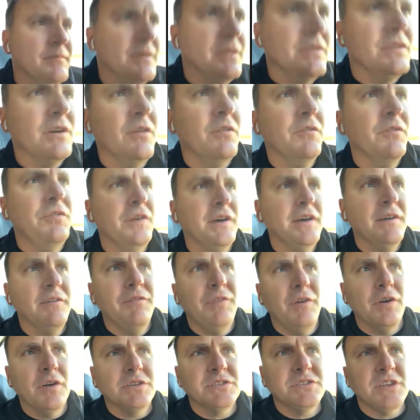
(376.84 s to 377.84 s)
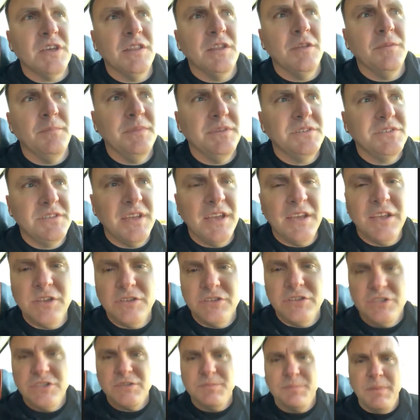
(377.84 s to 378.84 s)
don't focus on the mistake you
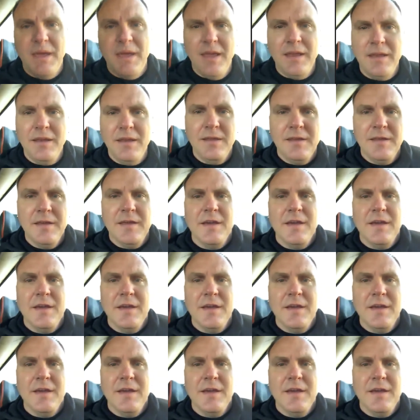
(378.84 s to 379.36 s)
just made.